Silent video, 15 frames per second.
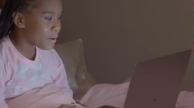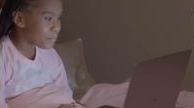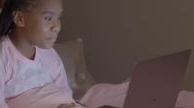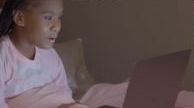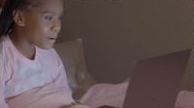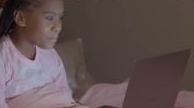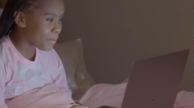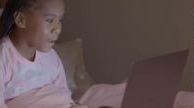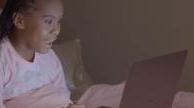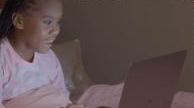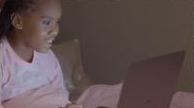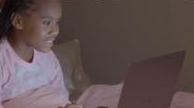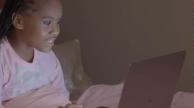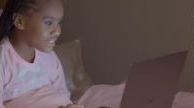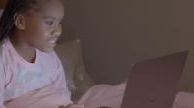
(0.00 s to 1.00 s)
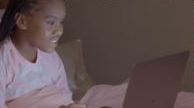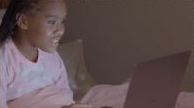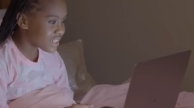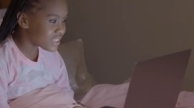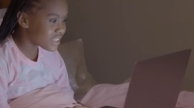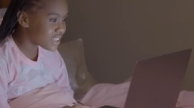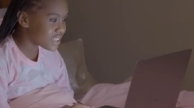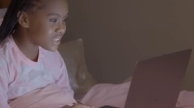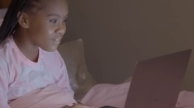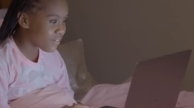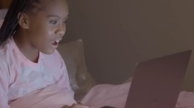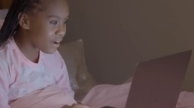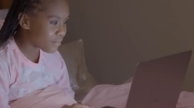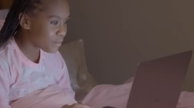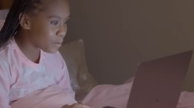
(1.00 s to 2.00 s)
Brooke Banks. She
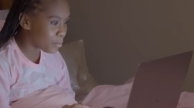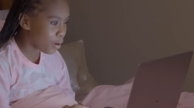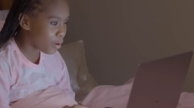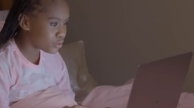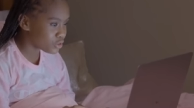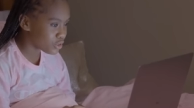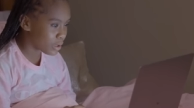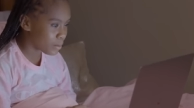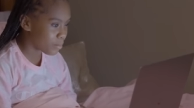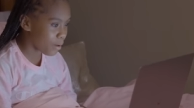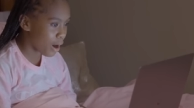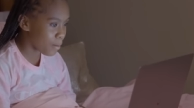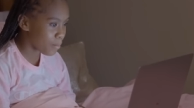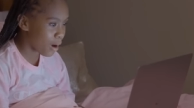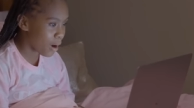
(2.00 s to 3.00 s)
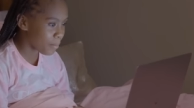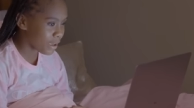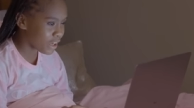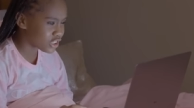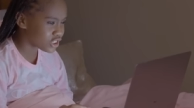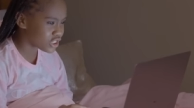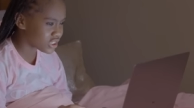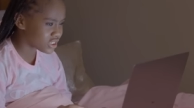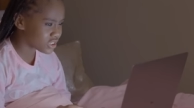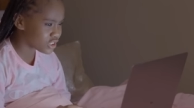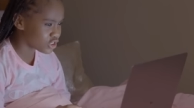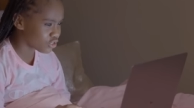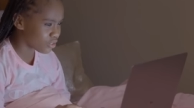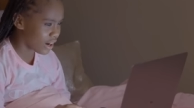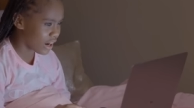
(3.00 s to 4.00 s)
survived the boat trip. Her mom and her sister
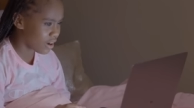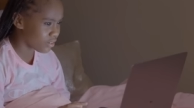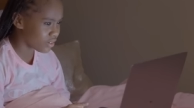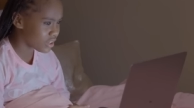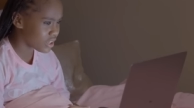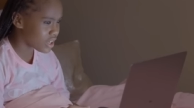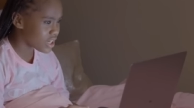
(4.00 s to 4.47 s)
drowned.